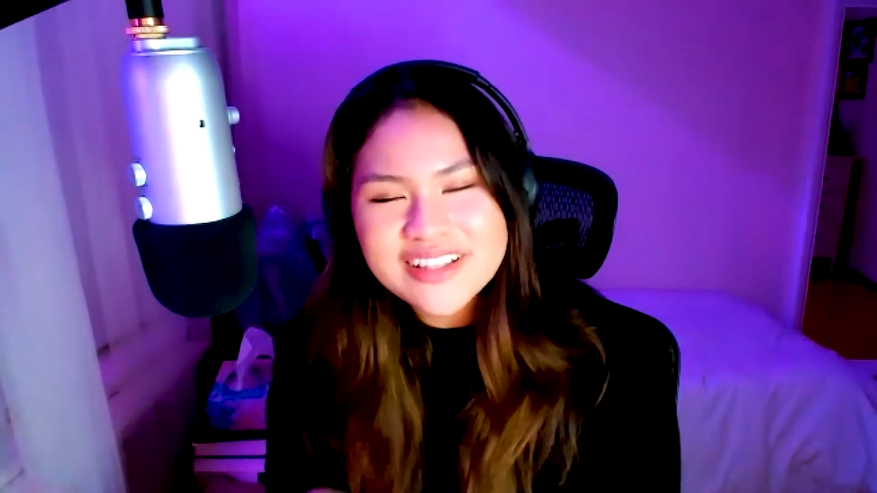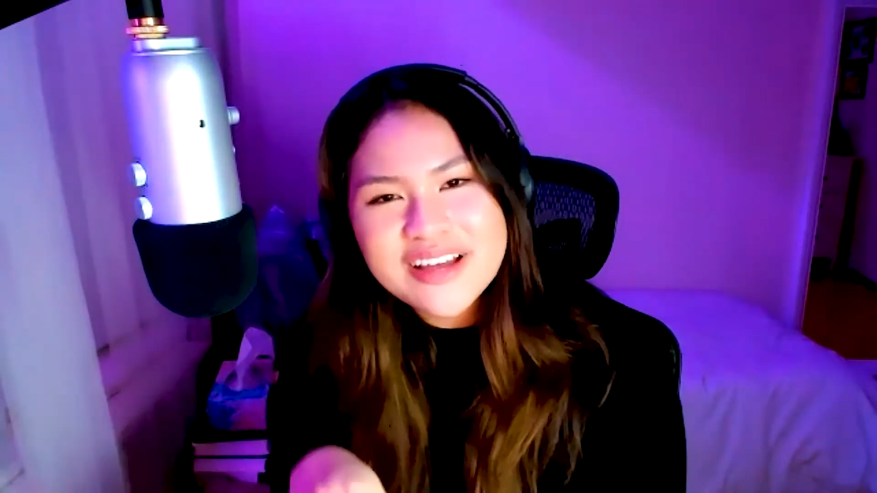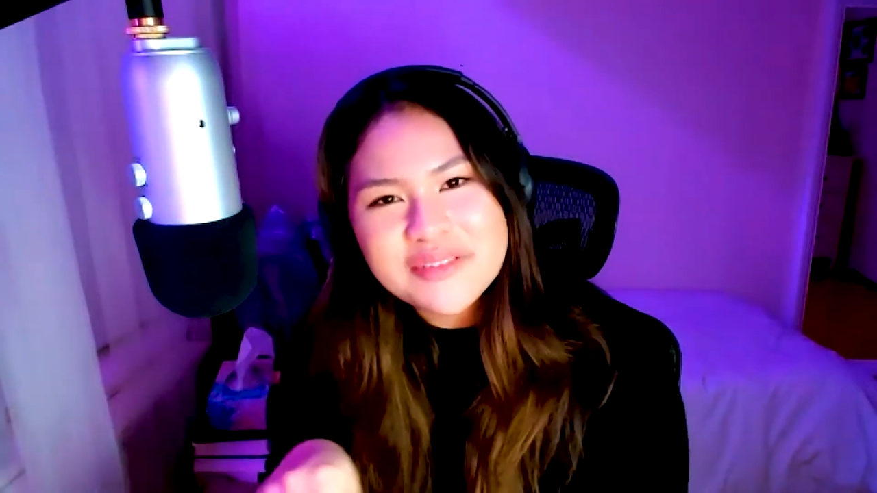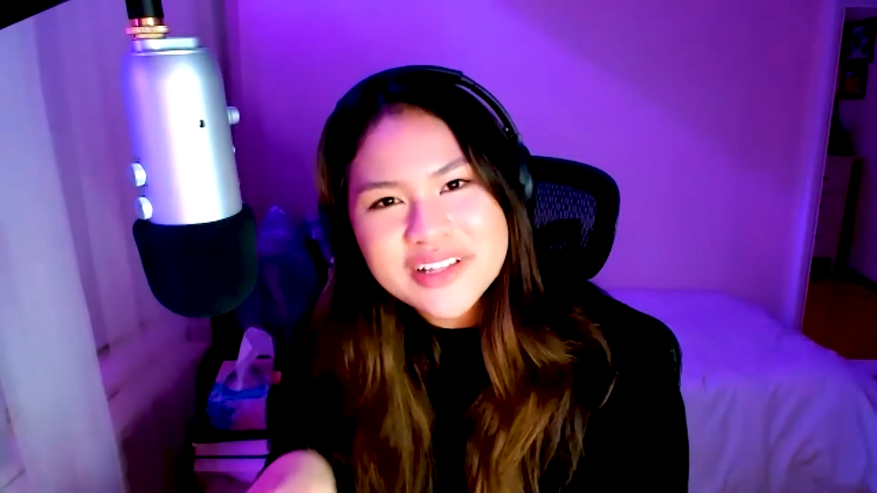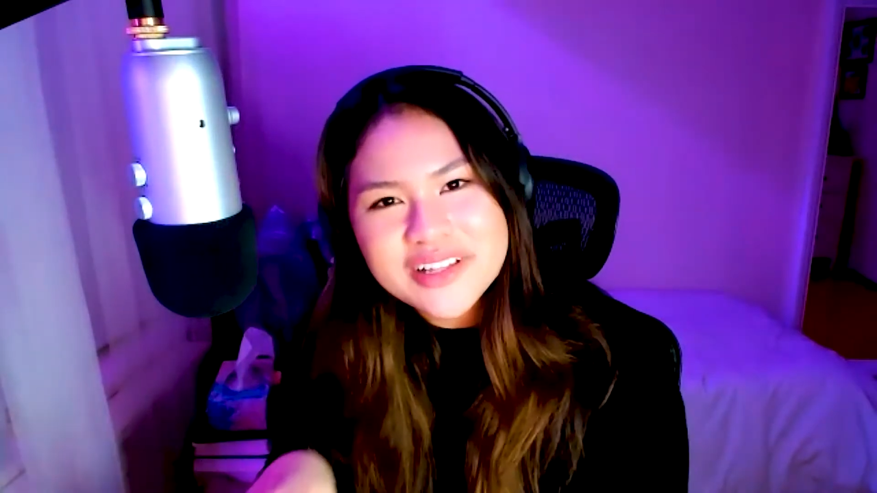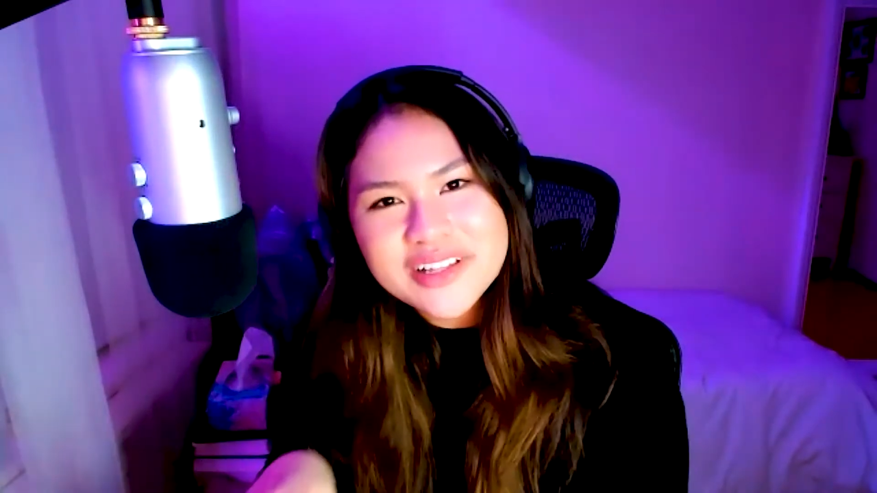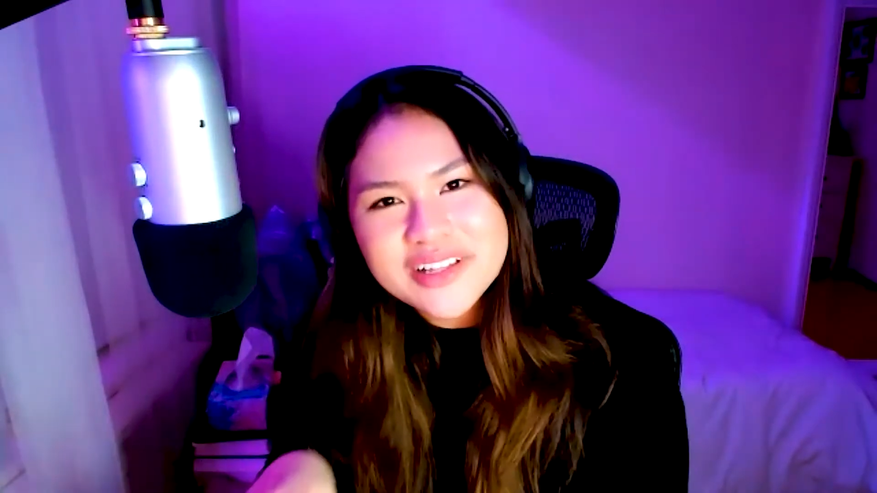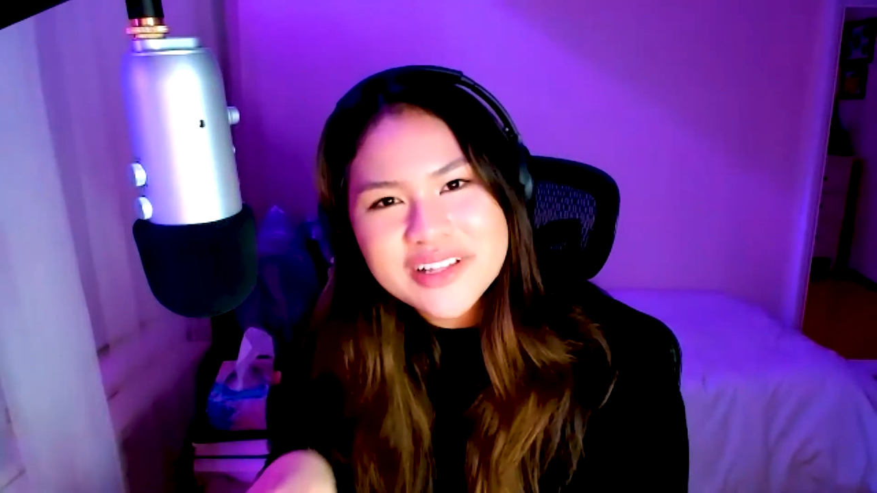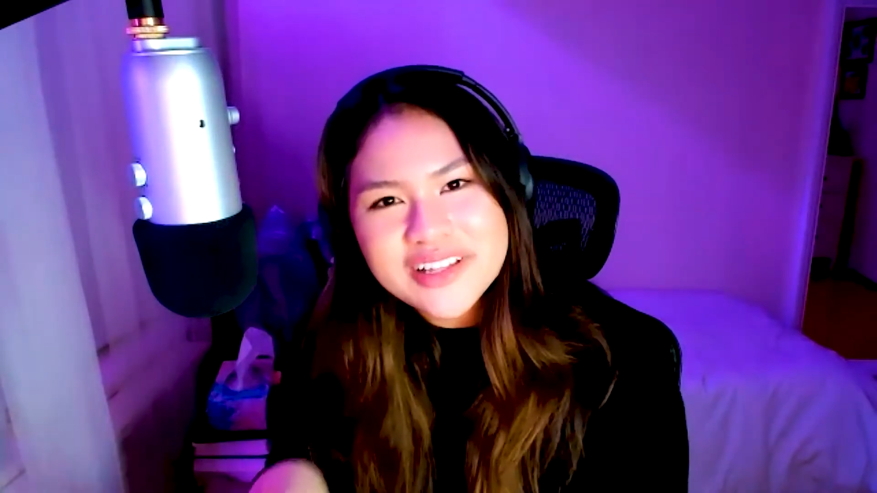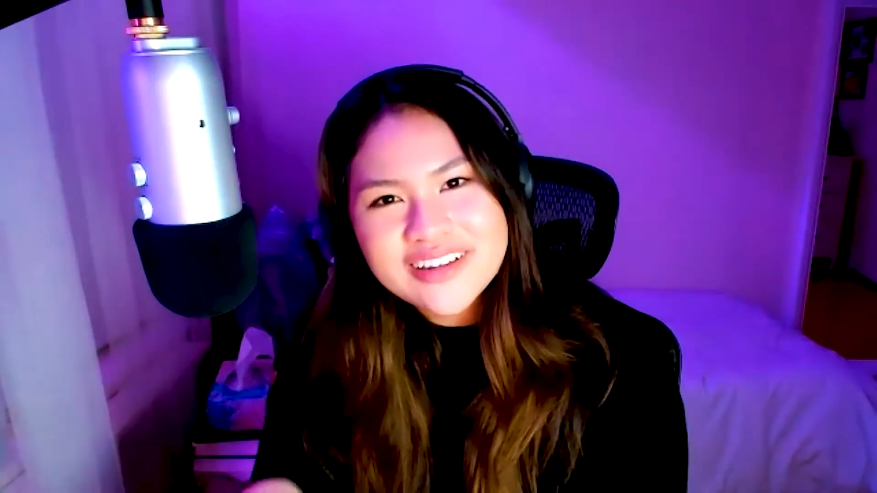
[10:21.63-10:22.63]
them a
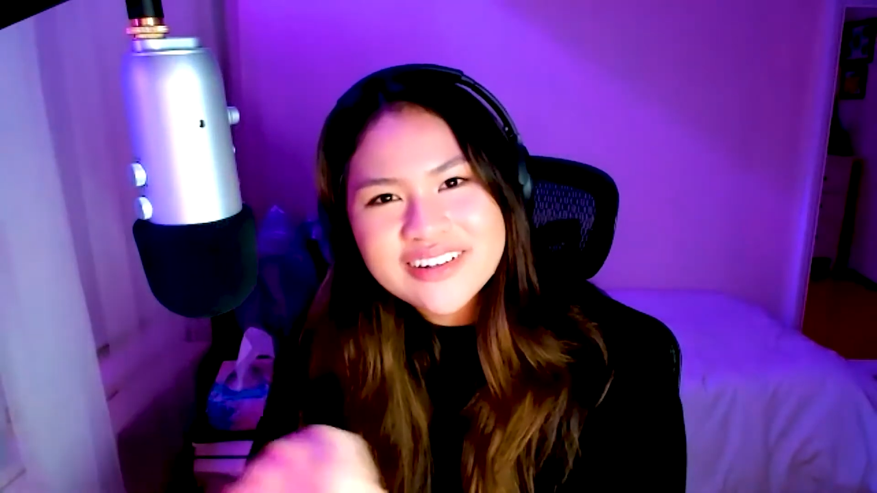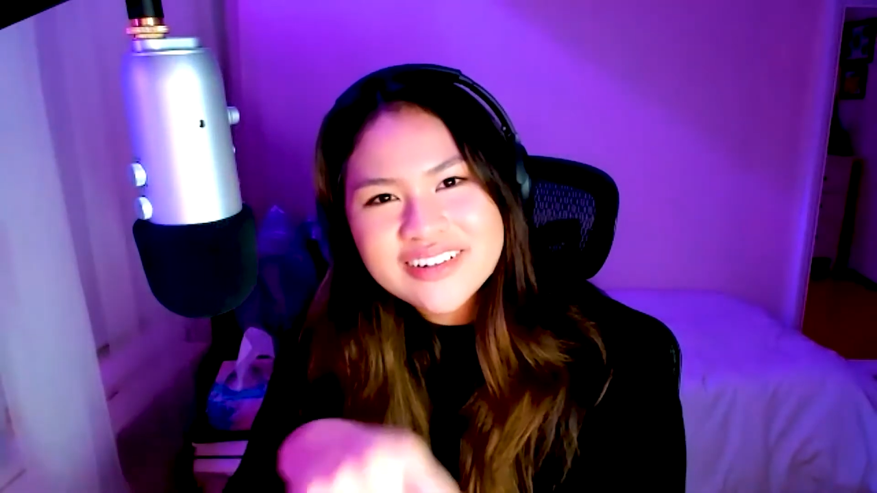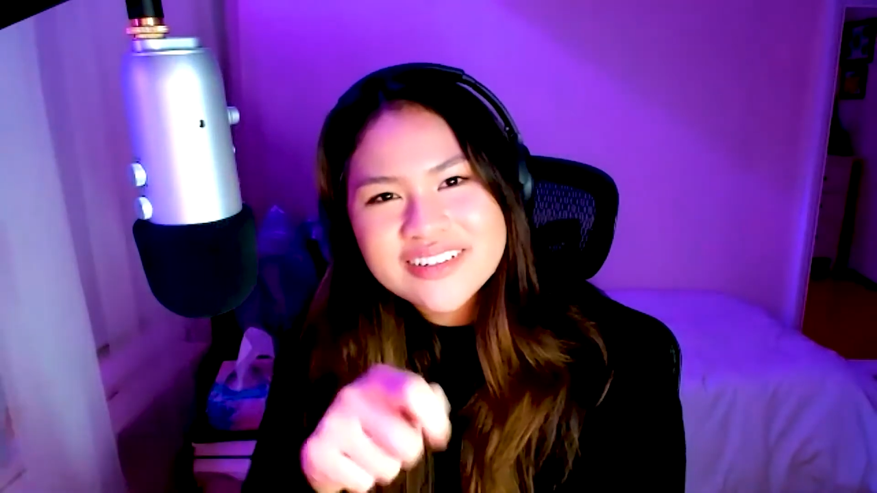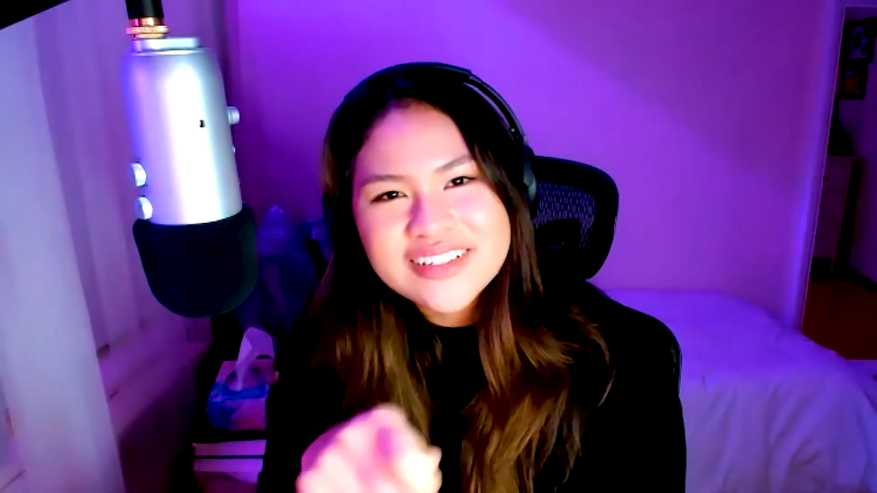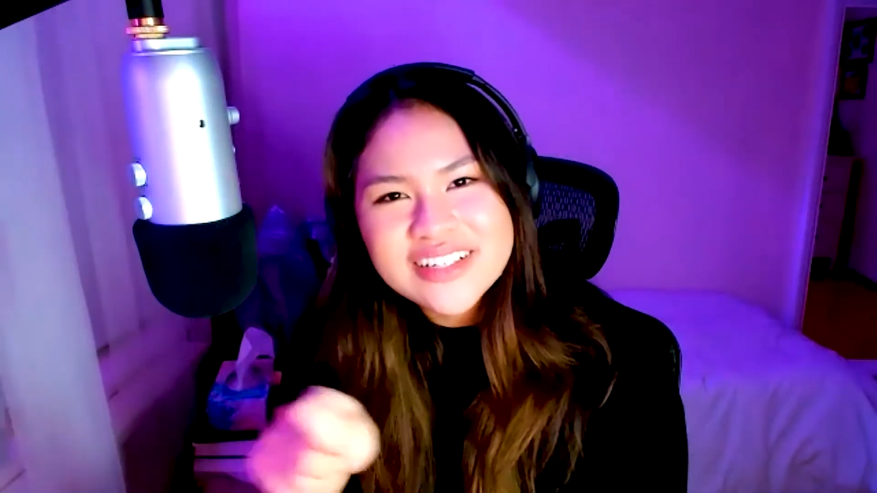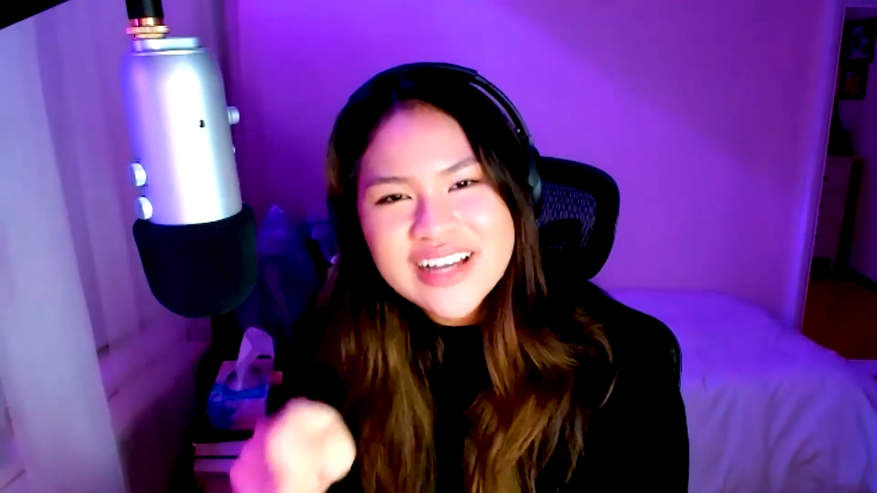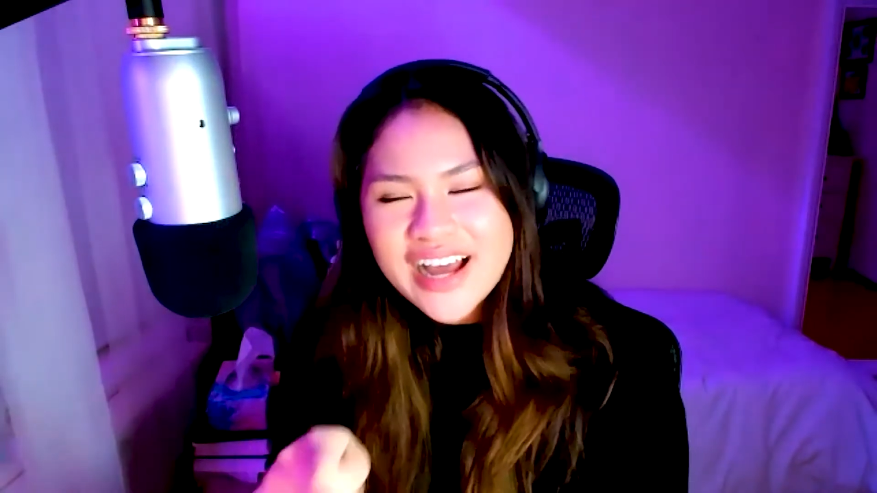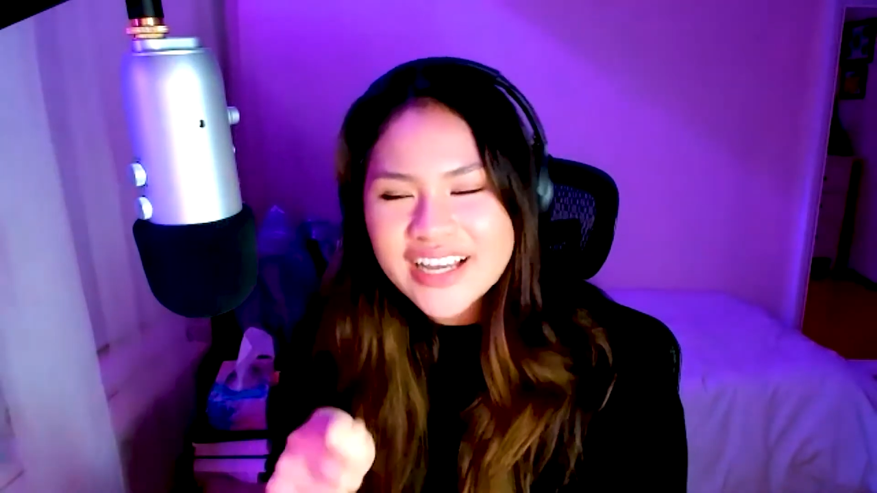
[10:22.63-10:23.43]
little,